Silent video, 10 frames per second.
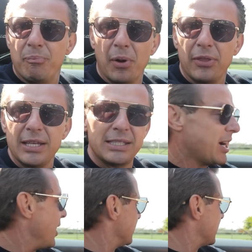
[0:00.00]
But these
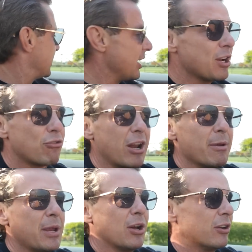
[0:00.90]
cars are still
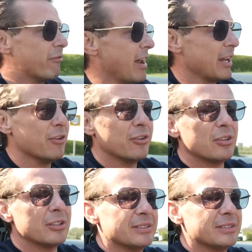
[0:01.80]
incredibly undervalued.